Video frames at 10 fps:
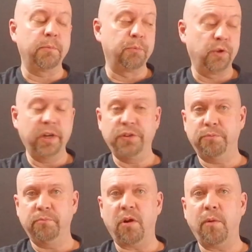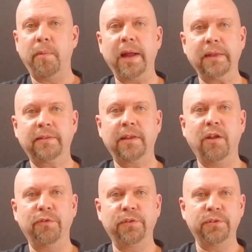The bridge all by
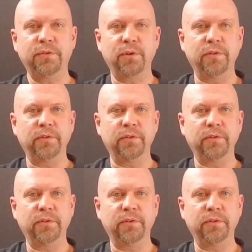itself is sort